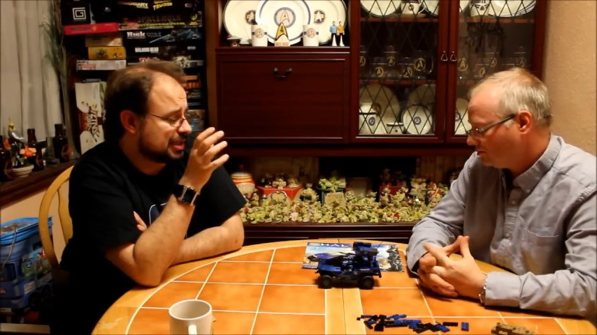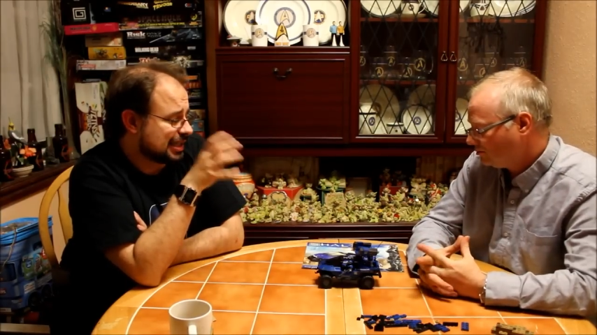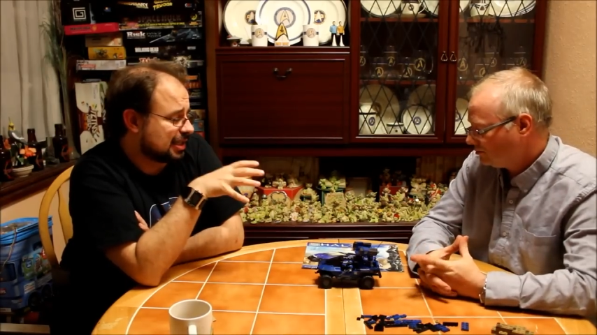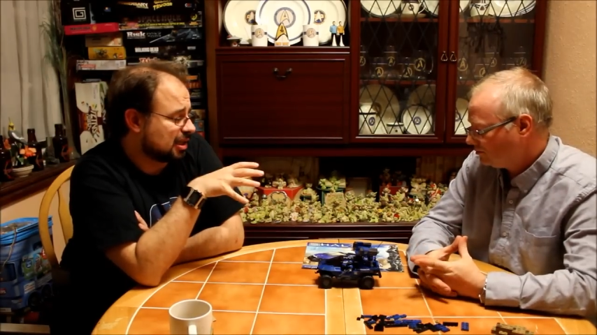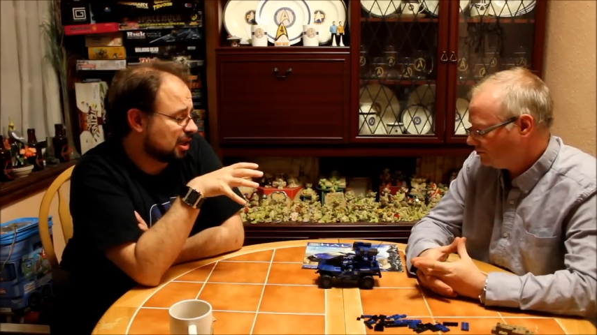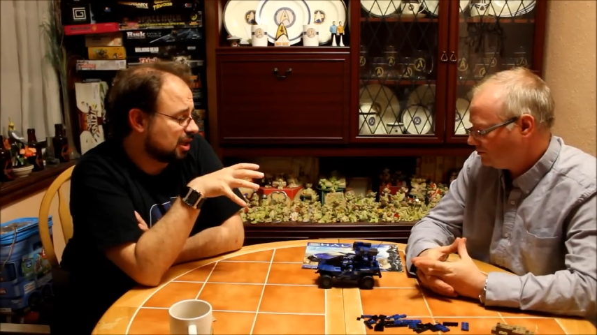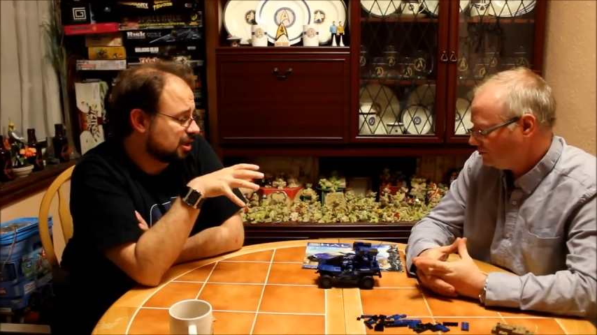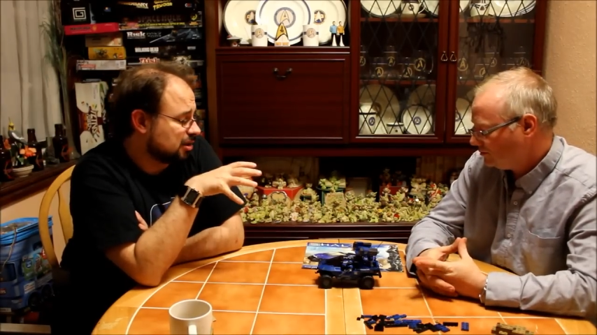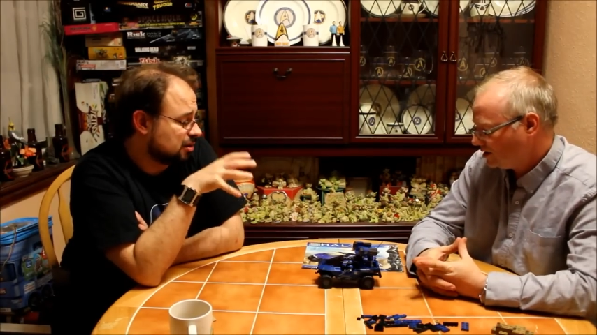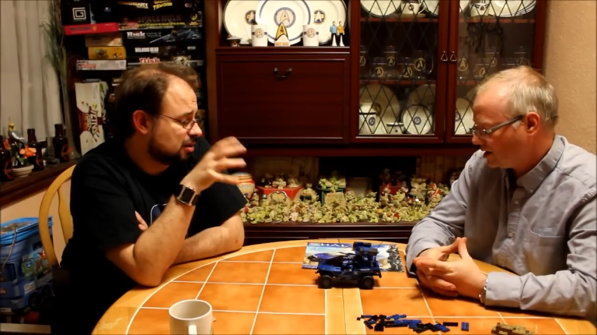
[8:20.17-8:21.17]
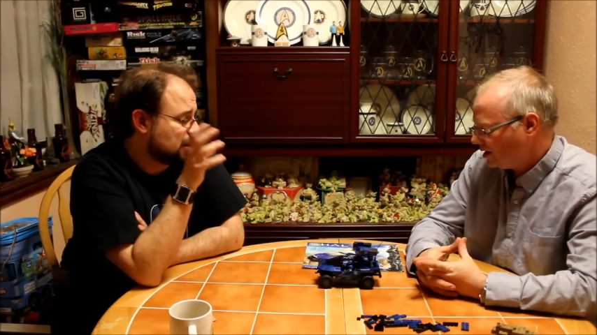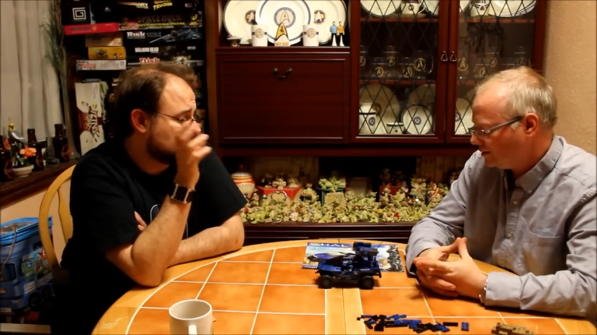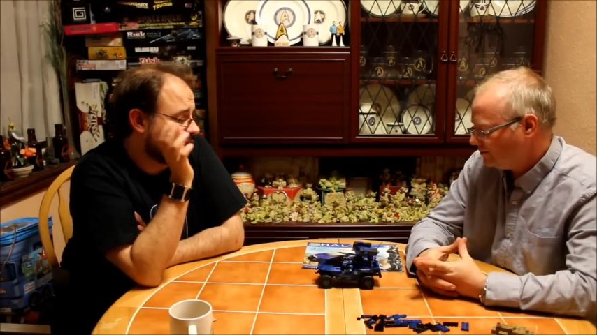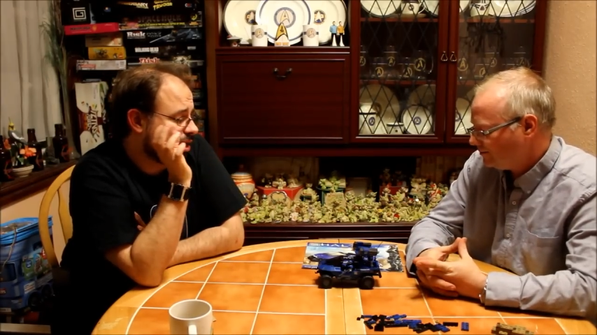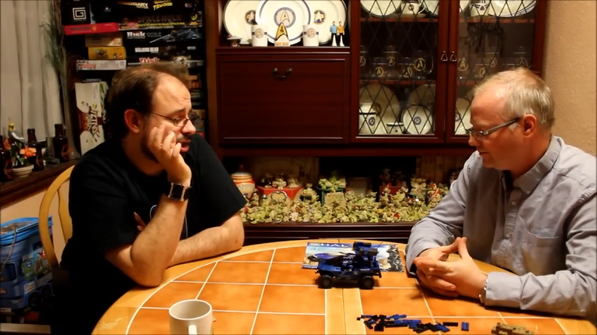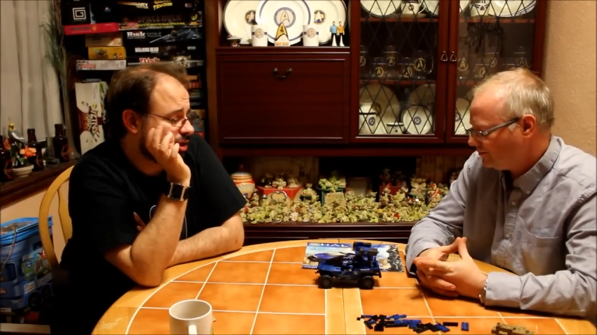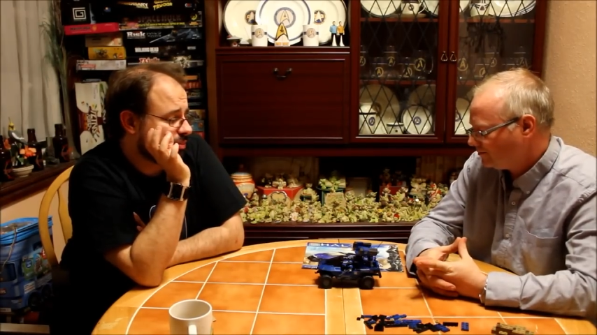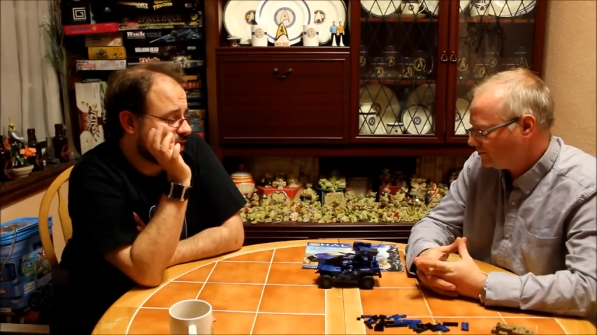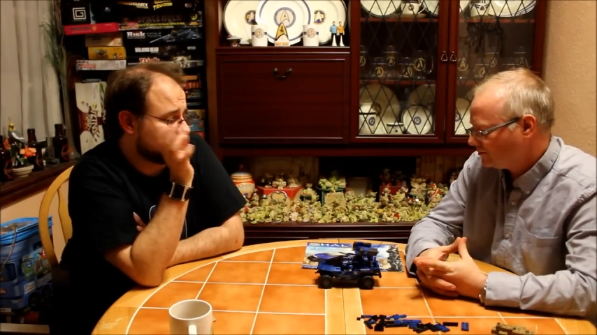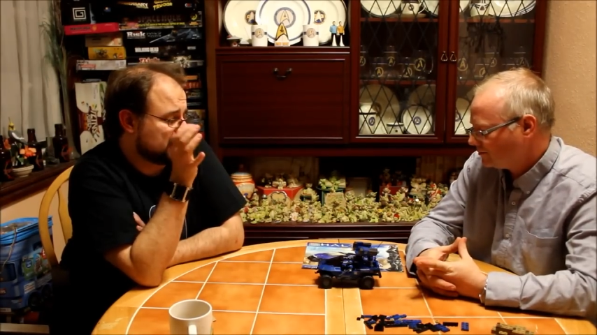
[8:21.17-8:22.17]
Speaker 1: Particularly. Okay.
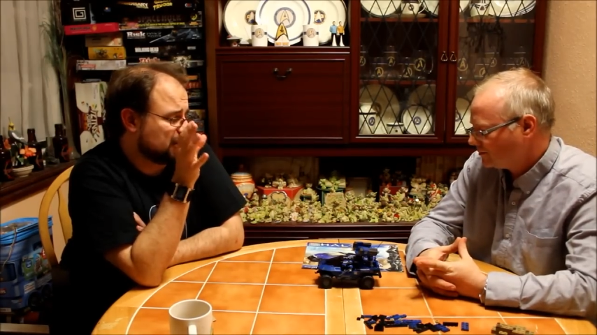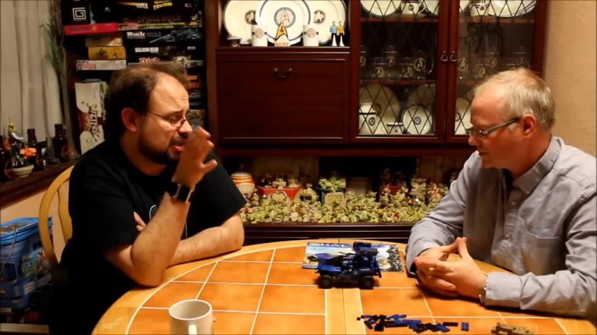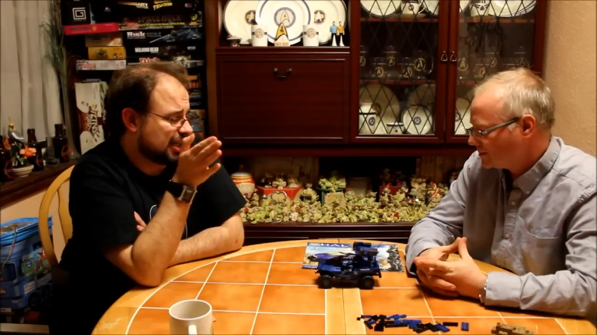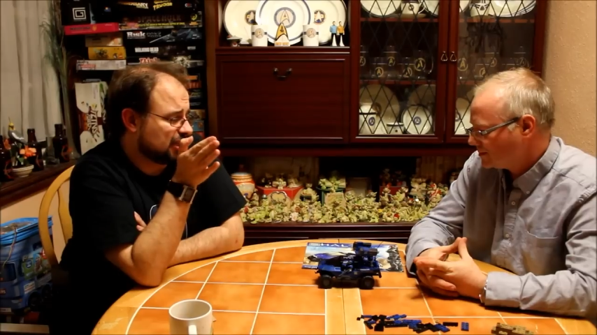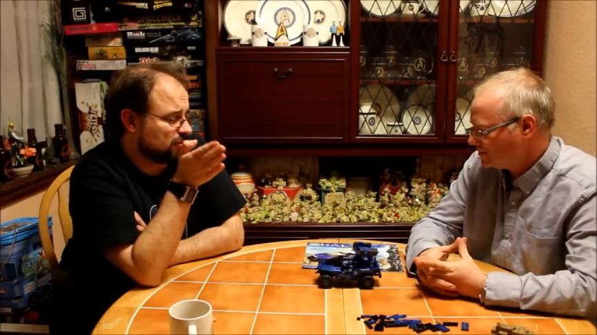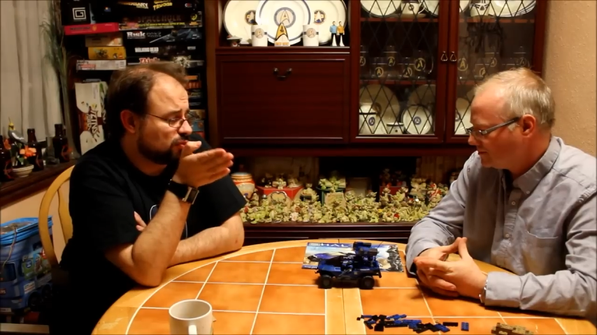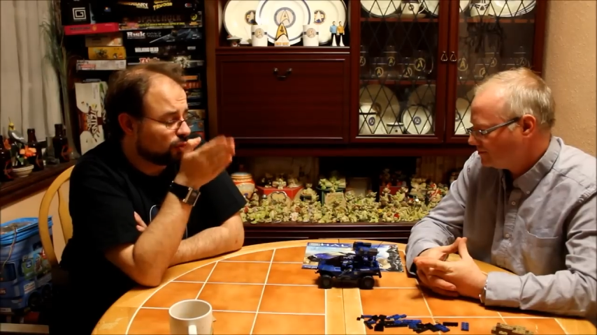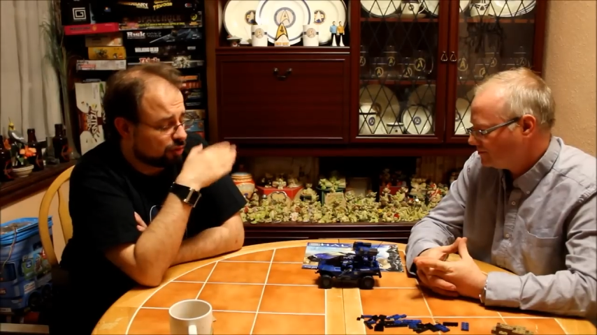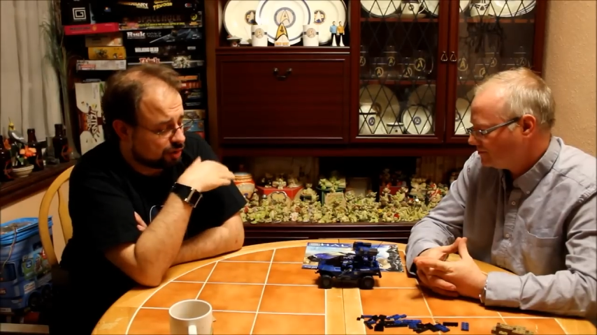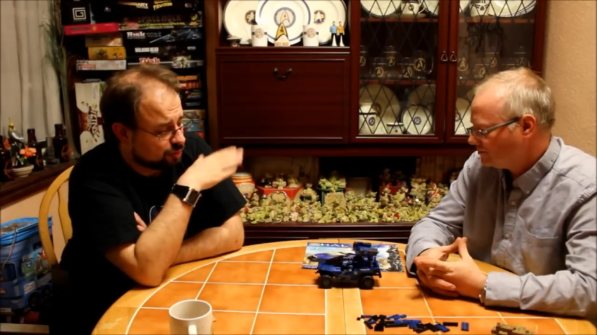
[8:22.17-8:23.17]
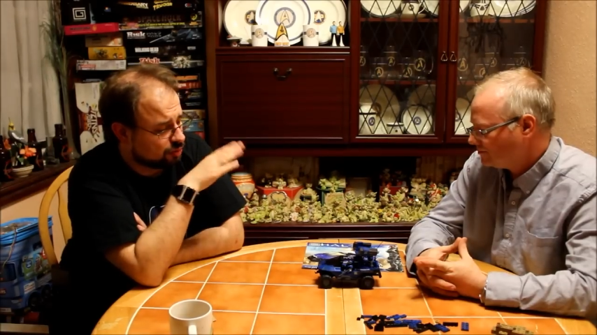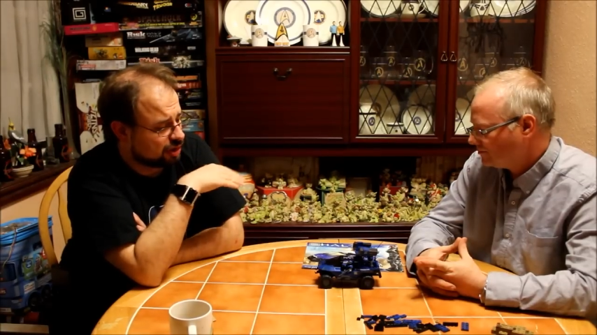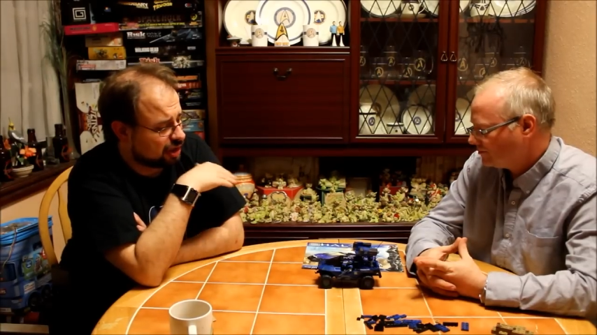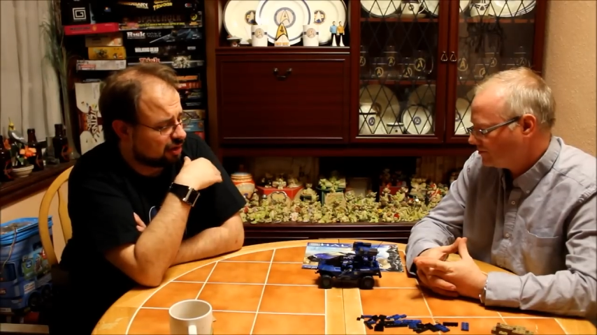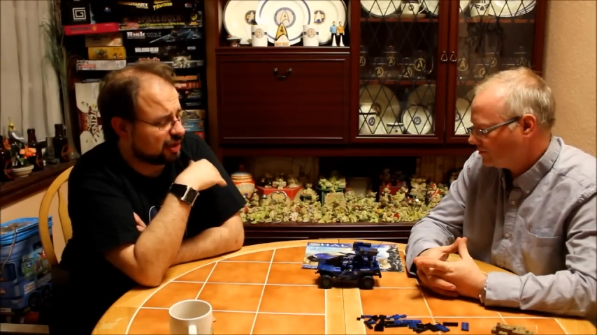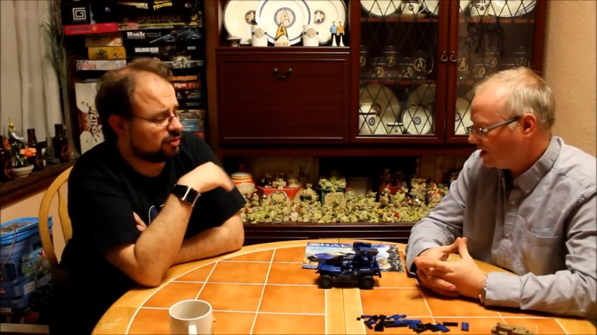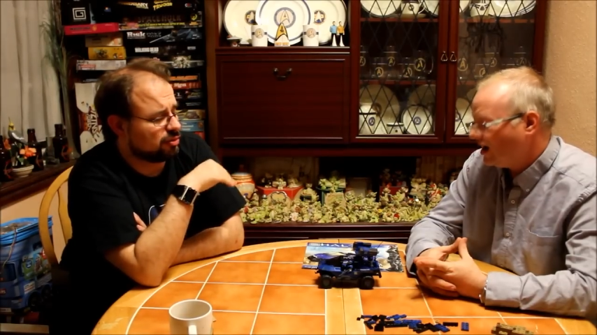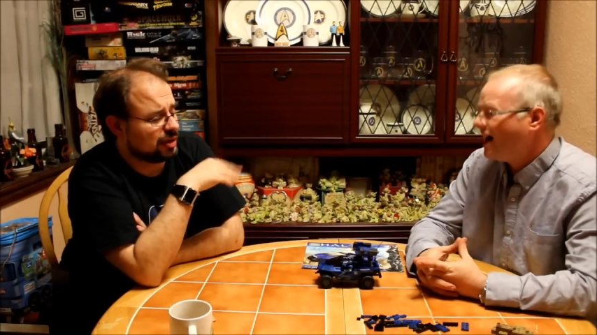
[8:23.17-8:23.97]
Um, I actually like Halo Wars more than I like the ah, main